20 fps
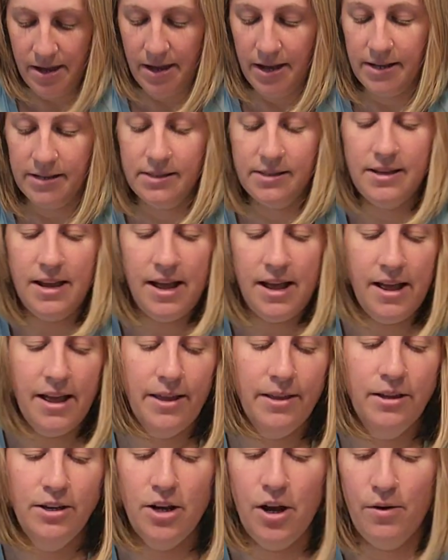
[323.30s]
It's not,
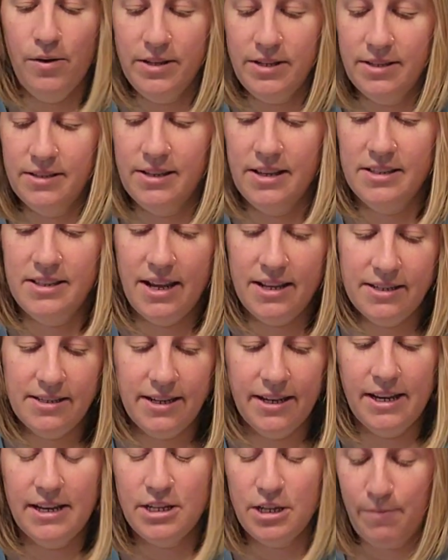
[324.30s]
you know, it's not
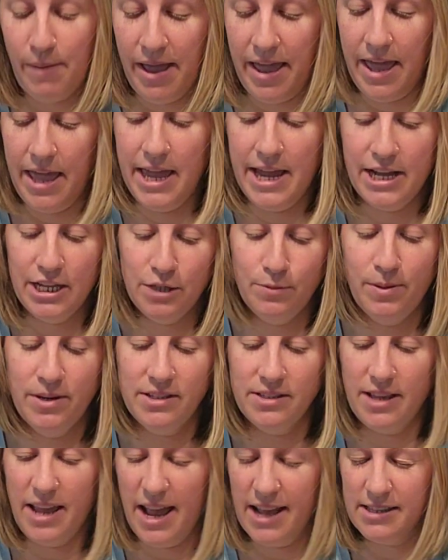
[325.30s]
sticking to my hands, but
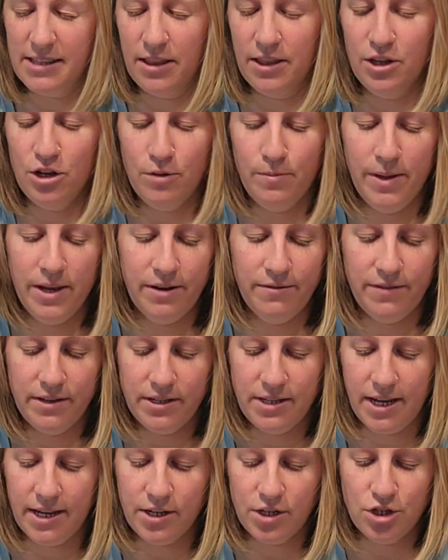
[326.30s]
it has a little bit of a
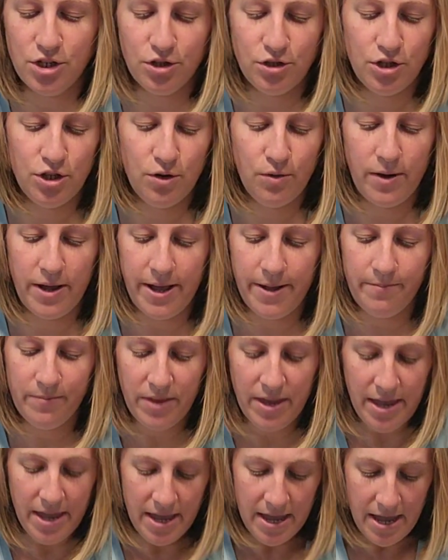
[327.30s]
texture to it.
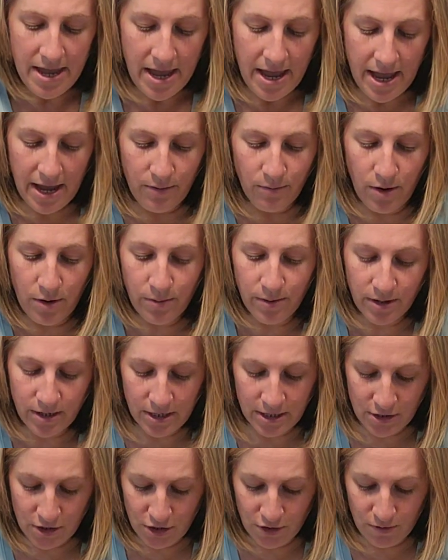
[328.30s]
And what we're
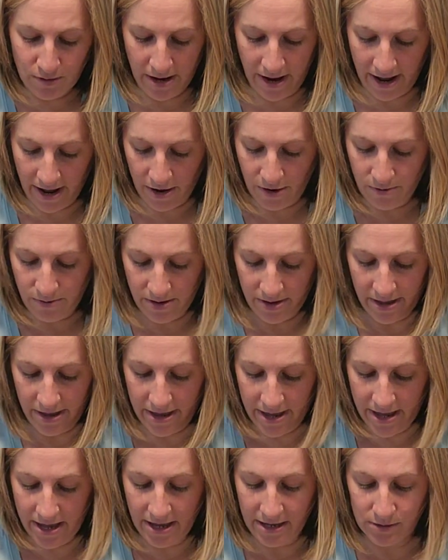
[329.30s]
going to do now
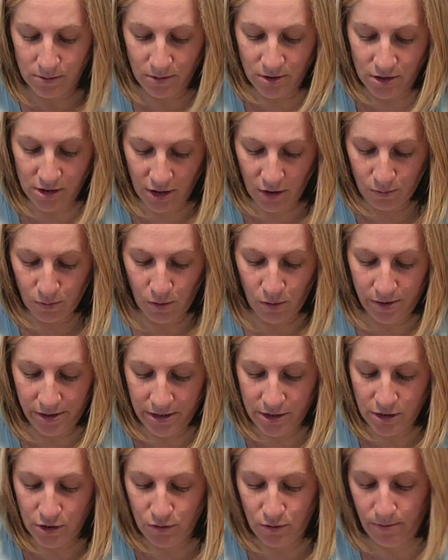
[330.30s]
is we're just going to roll it
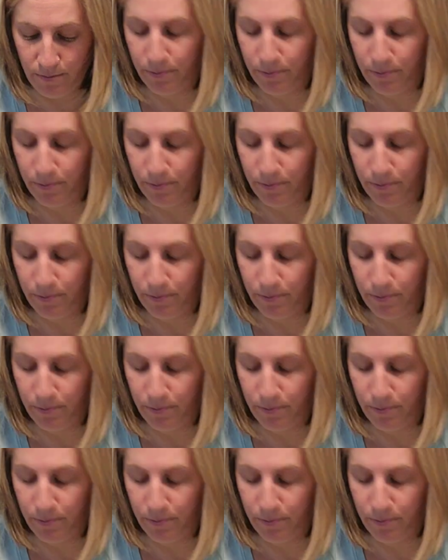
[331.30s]
into a